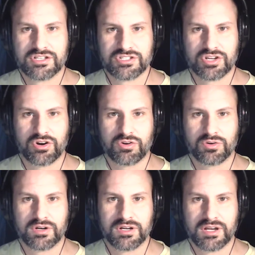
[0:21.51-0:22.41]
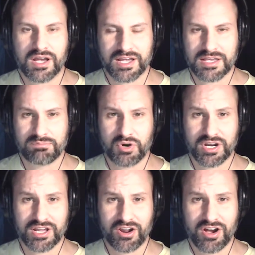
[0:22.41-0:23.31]
So I keep
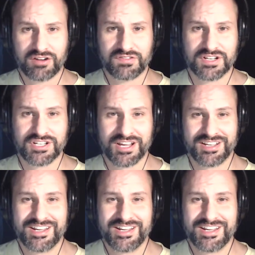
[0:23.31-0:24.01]
putting it off, and